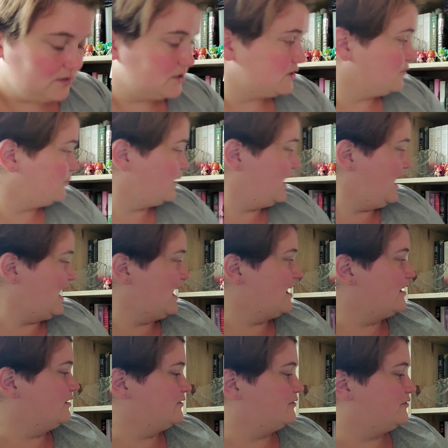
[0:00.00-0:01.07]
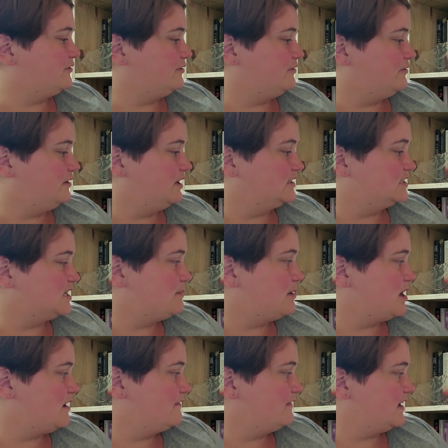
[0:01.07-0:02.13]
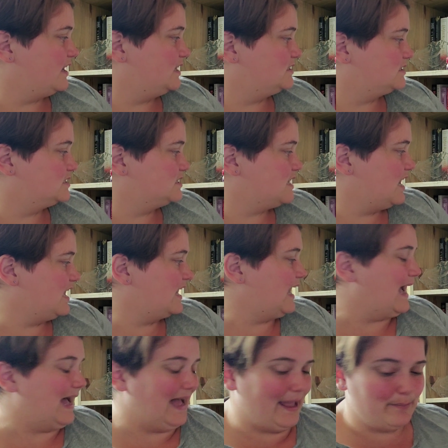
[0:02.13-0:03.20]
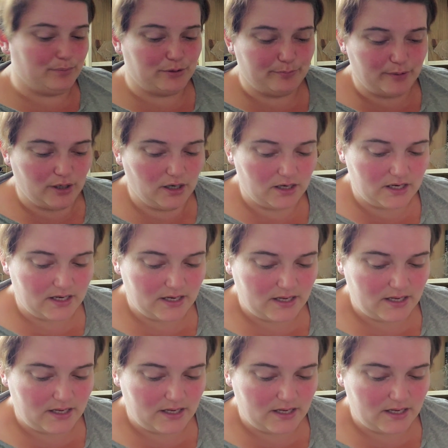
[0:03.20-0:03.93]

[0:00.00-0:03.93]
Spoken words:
So we have a TBR vet and a hyped book.